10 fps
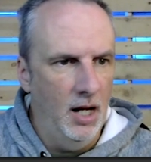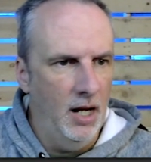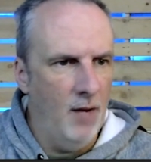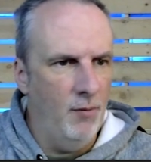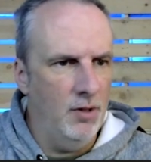
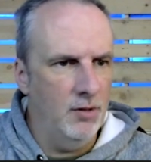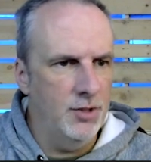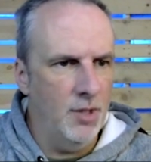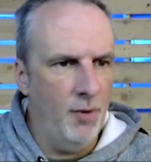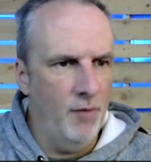And I will
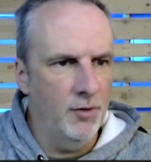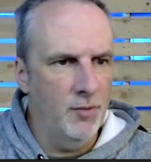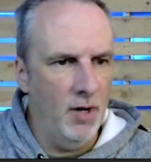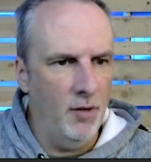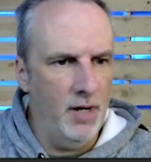jump over
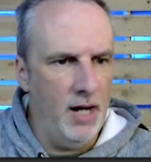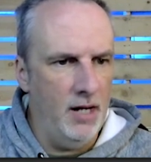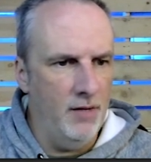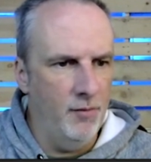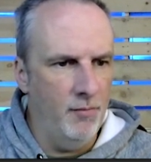to my
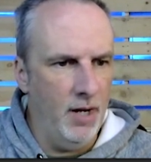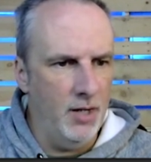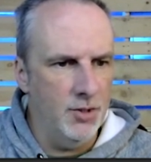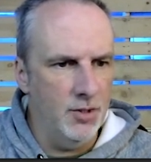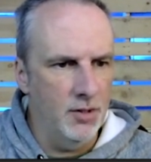creative and
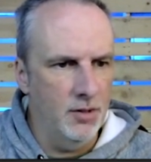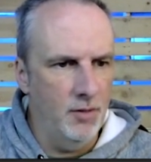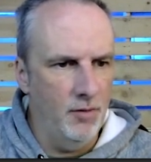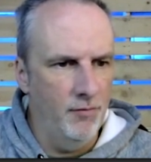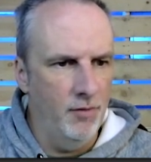make sure
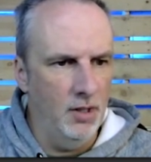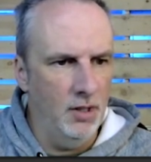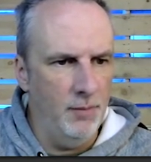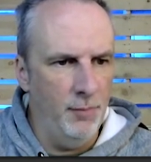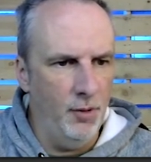that we've
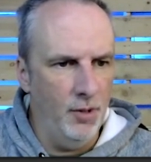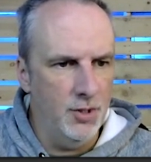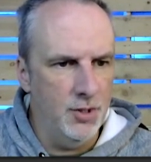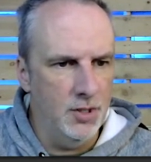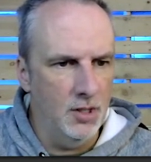really
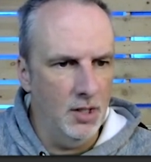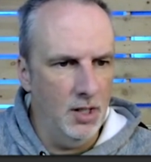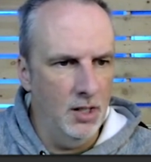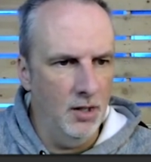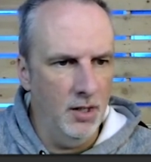pushed
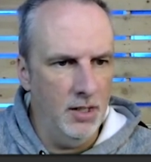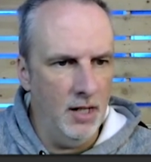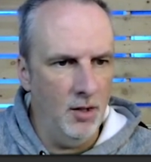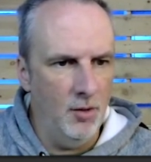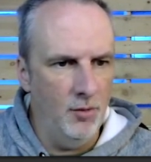in our
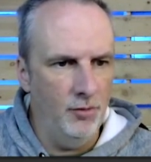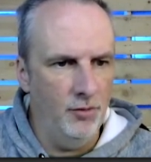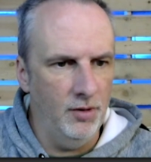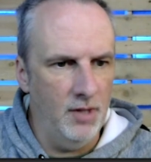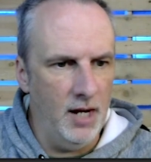
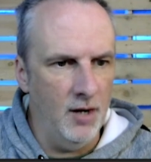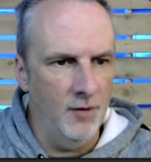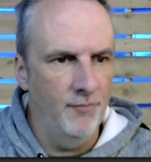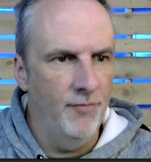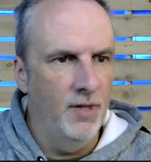yellows
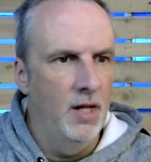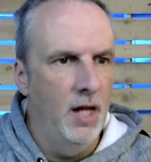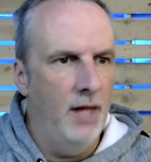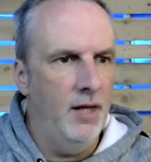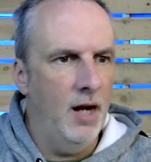there.
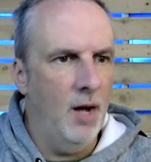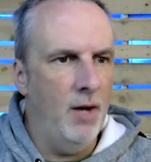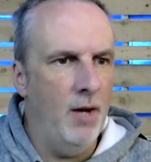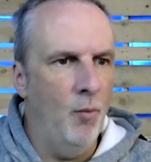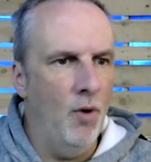And then I'll
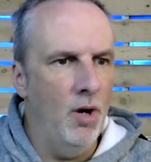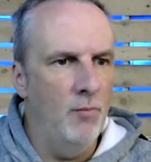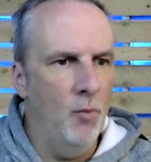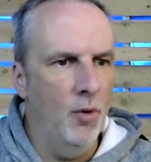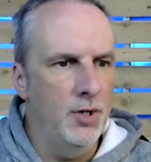make
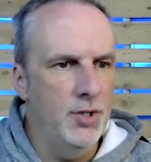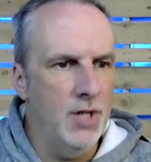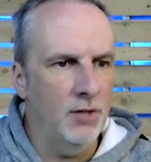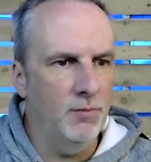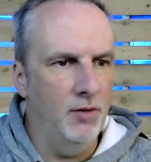one more
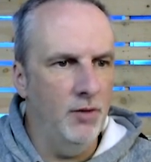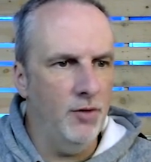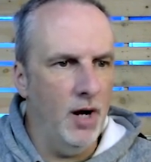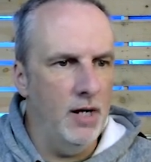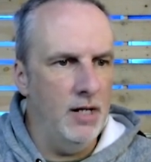adjustment.
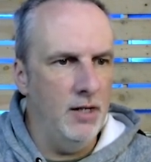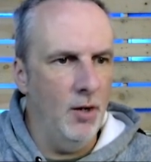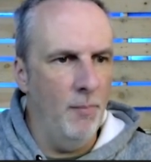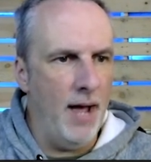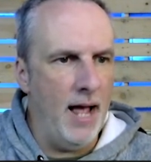Sorry, I need to
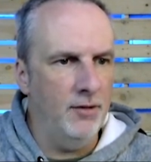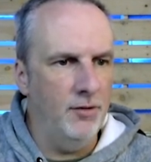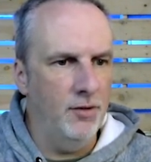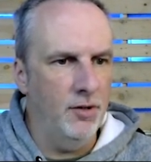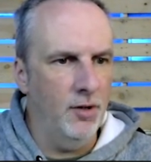go back
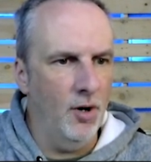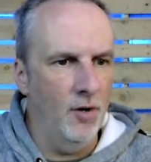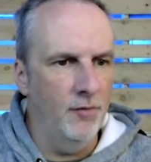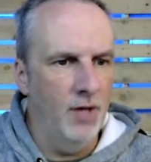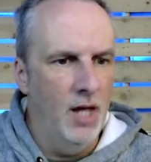to the
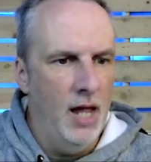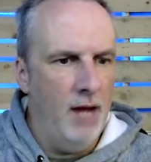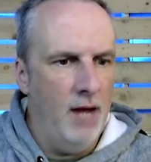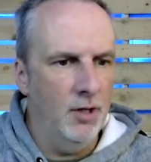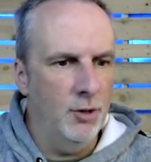curves.
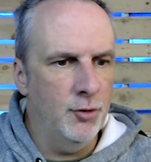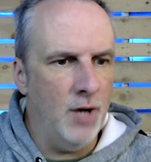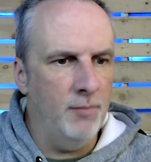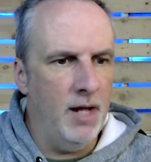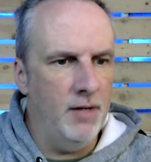And we're going to
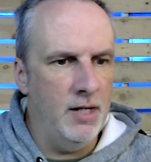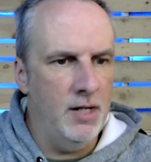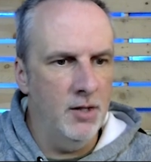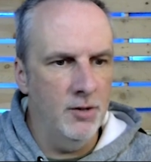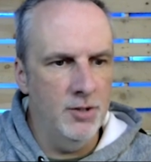drop down
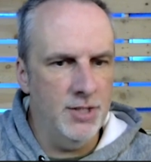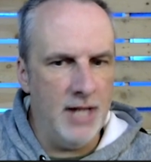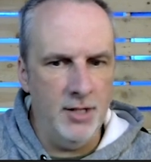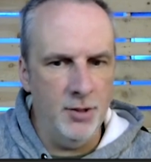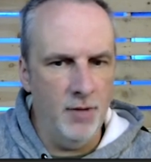here to
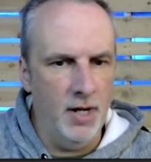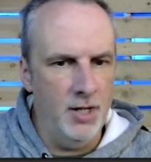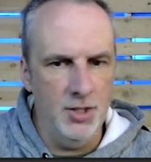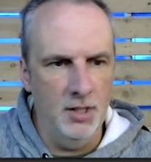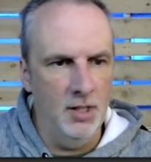
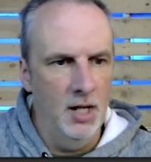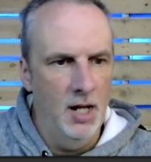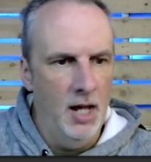saturation.